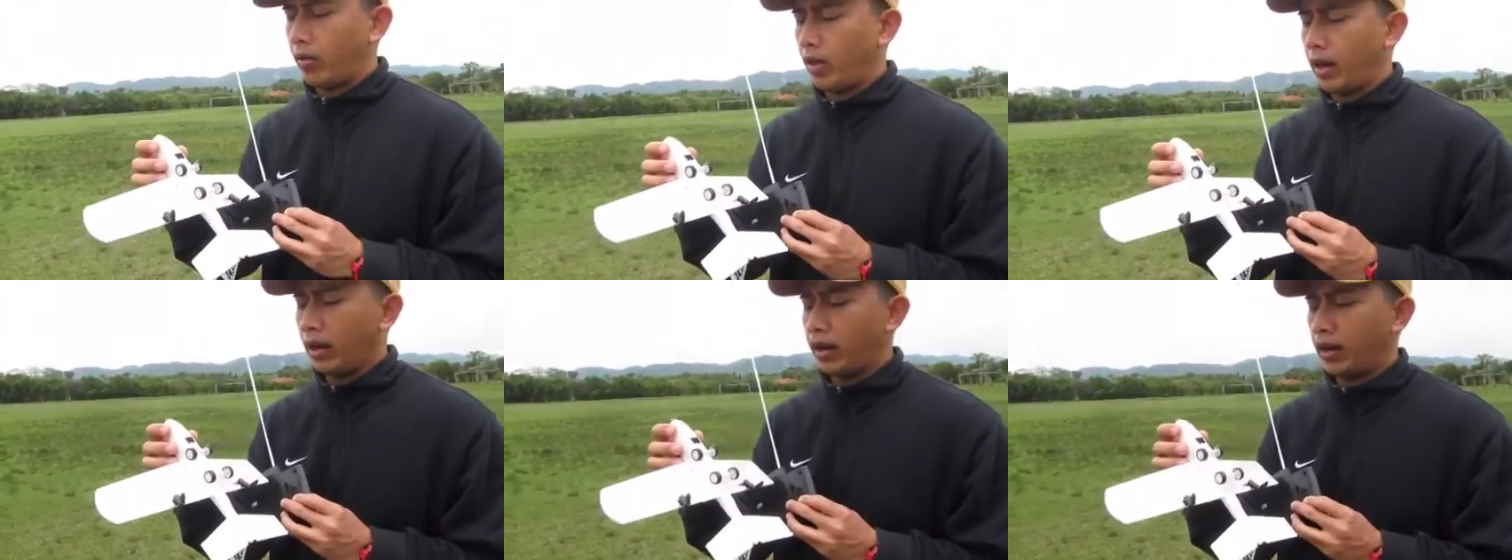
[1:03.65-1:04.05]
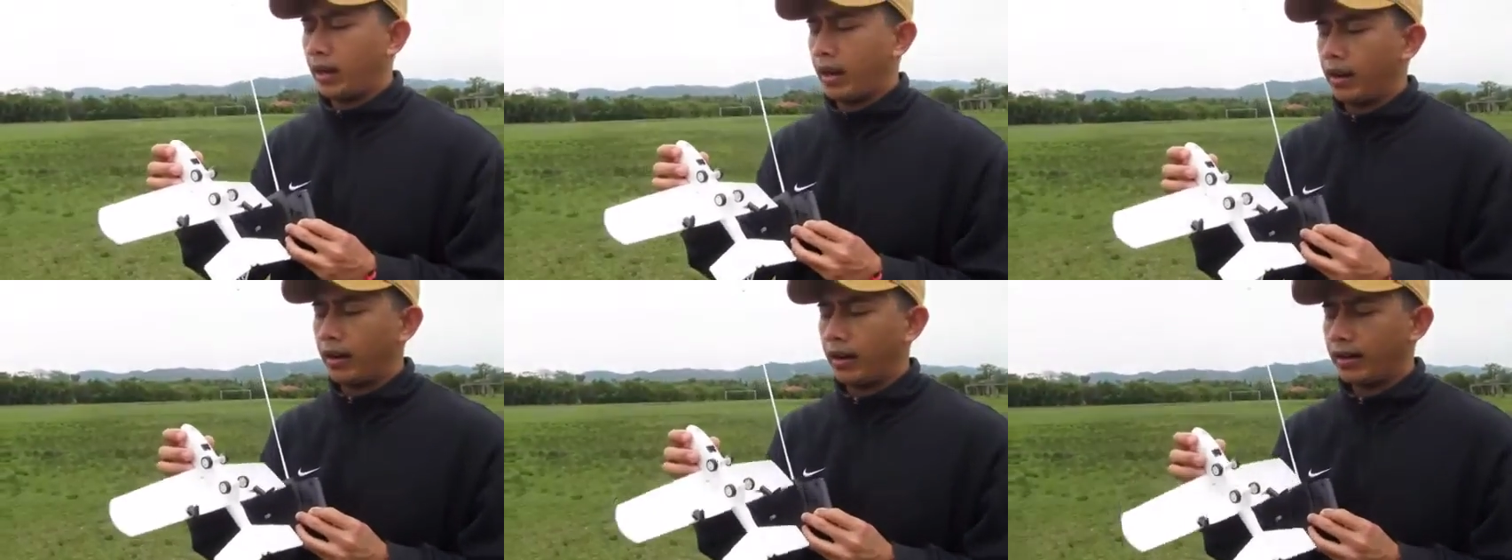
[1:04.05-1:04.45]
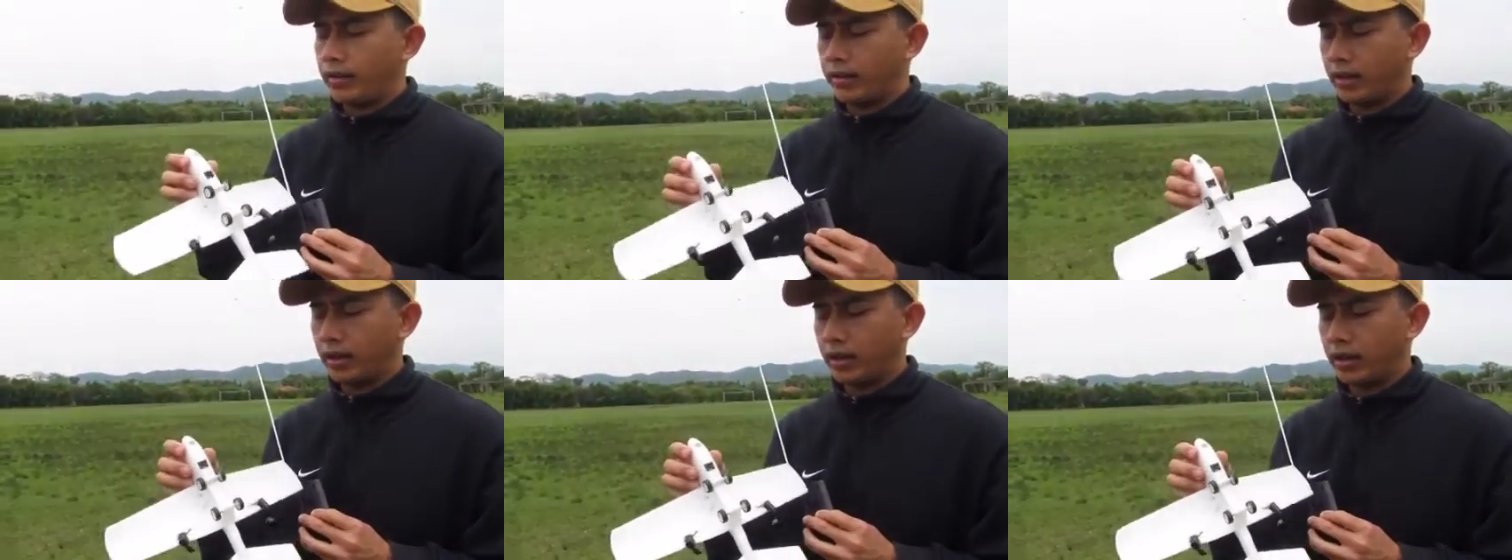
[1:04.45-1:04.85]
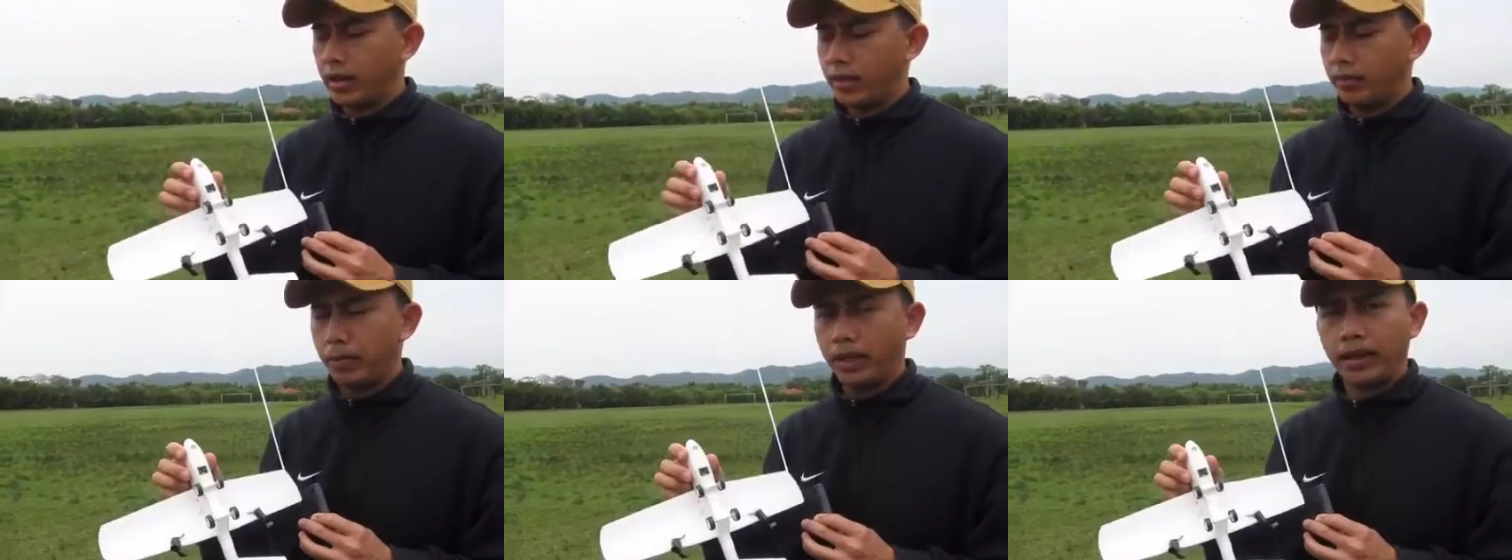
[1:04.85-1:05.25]

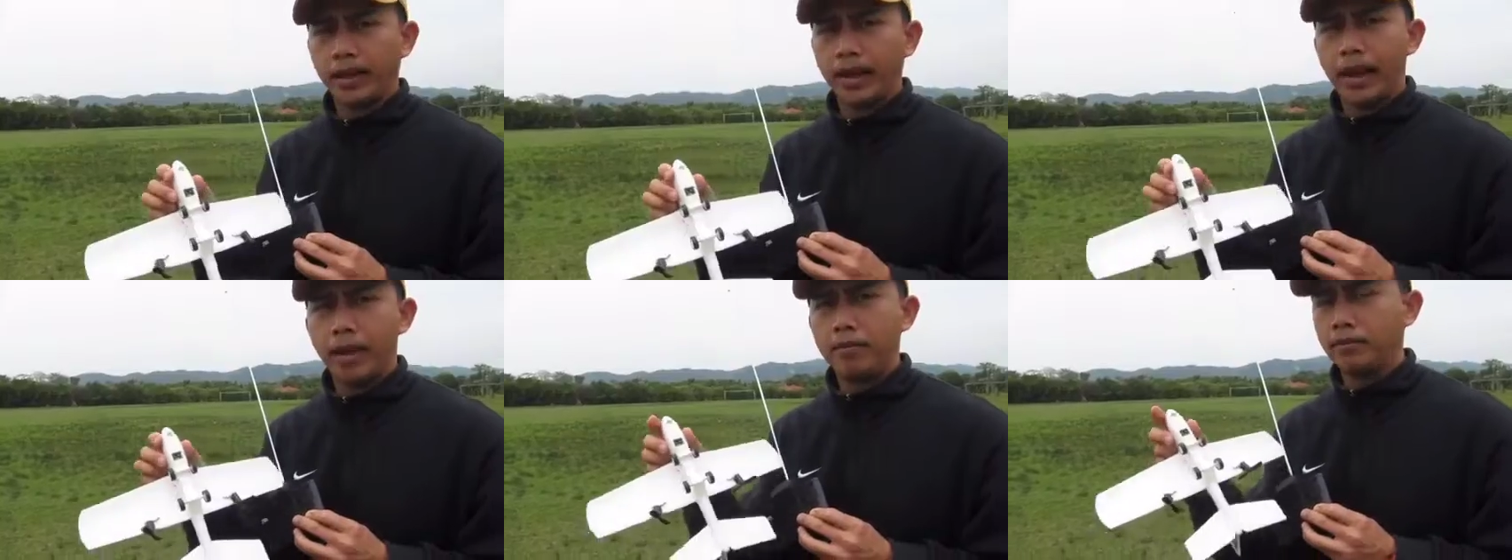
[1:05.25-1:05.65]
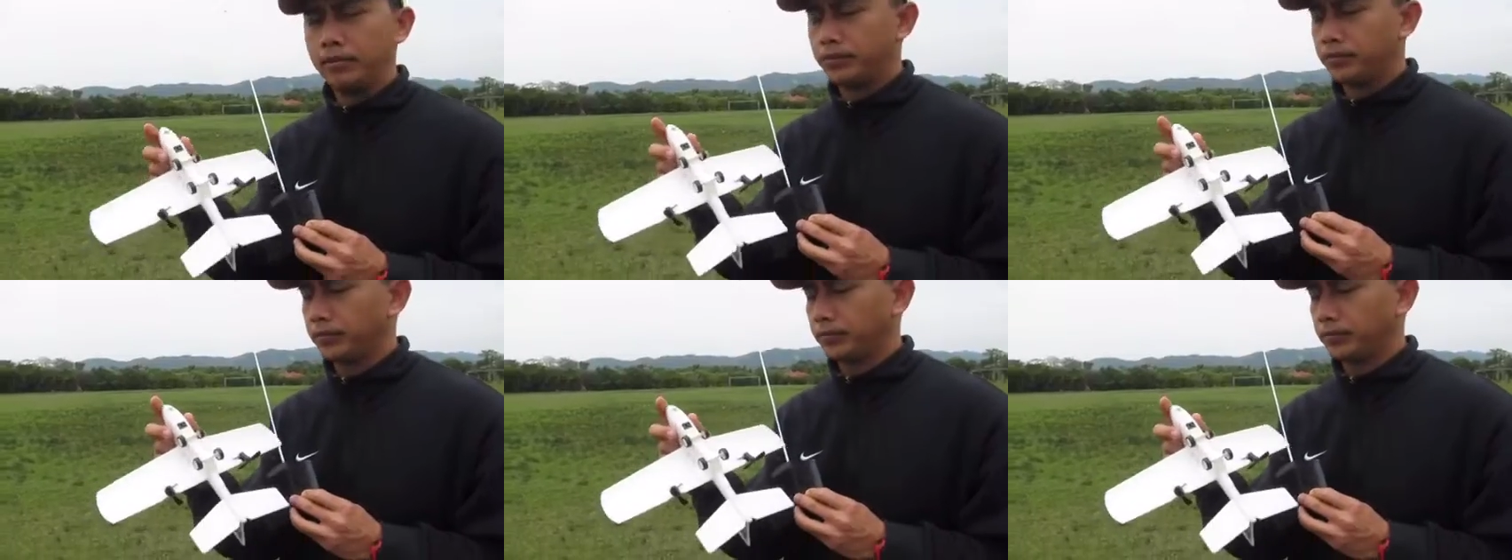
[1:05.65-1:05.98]
130 milliamp,